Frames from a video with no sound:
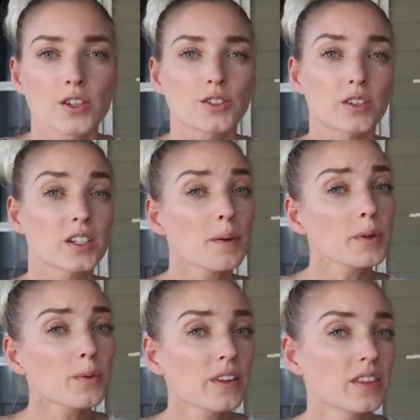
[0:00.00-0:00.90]
So the
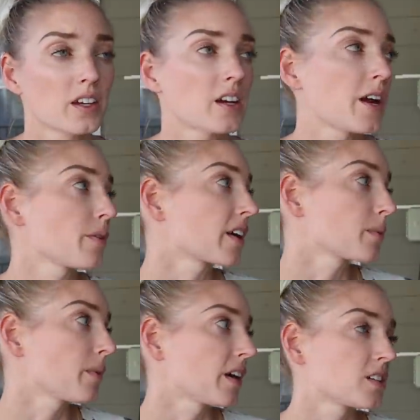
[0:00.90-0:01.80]
number one thing I
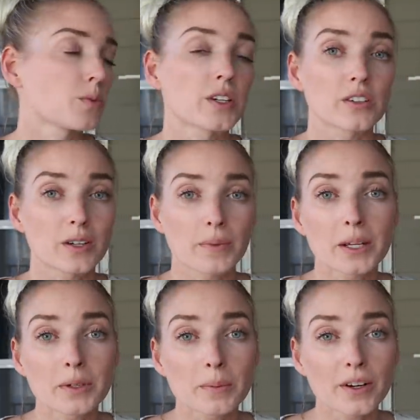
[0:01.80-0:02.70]
recommend when you get a
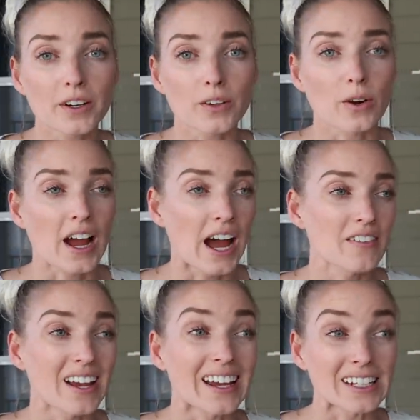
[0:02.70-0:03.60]
baby bird or
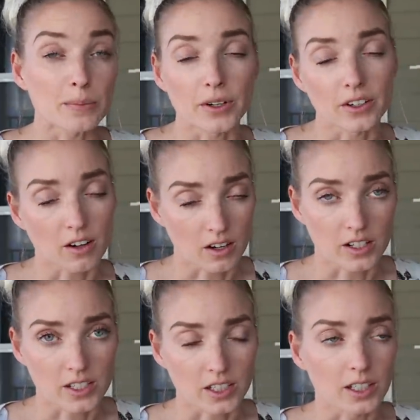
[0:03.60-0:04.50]
have any bird
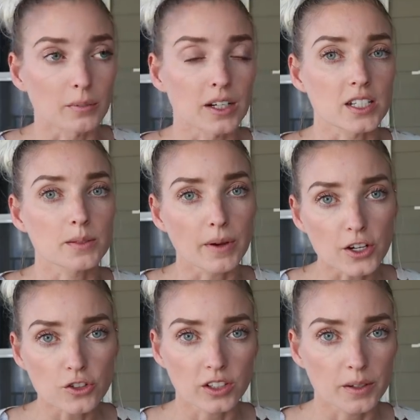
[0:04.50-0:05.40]
honestly, but
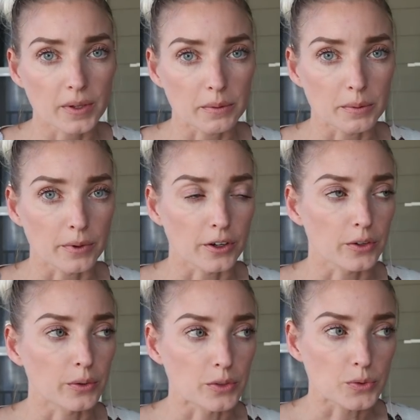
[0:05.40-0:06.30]
especially a baby bird
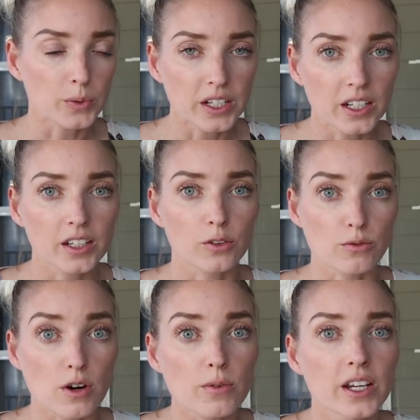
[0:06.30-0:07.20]
who is weaning,
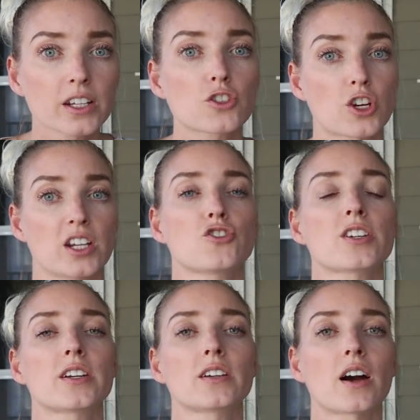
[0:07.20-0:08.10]
growing,
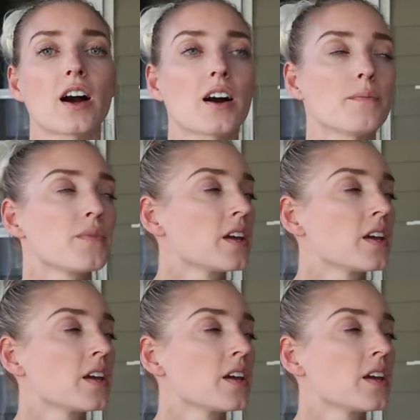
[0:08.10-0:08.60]
changing, um,